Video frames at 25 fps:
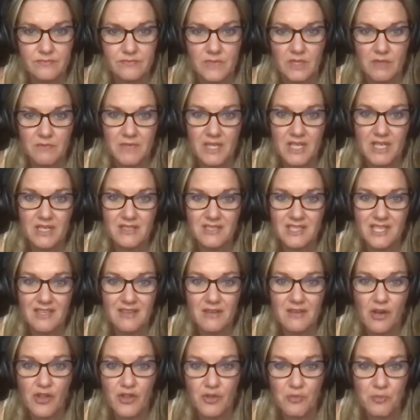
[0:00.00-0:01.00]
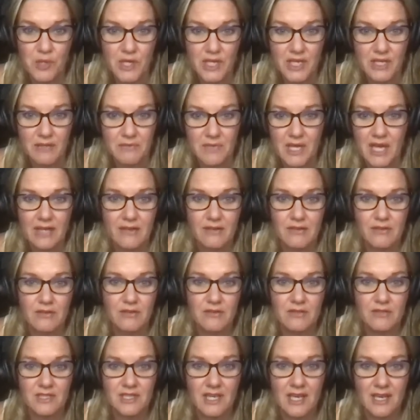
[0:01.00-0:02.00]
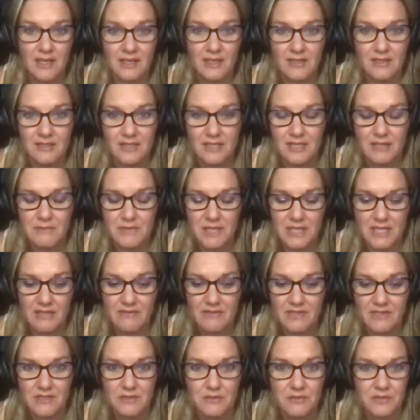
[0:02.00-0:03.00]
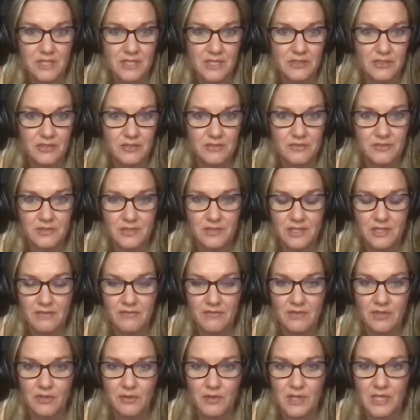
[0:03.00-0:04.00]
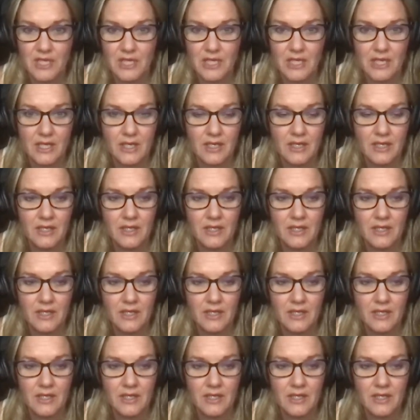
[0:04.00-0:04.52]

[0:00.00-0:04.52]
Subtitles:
I'm not going to take all the blame. I don't know this guy. He might have his own issues. I have no idea.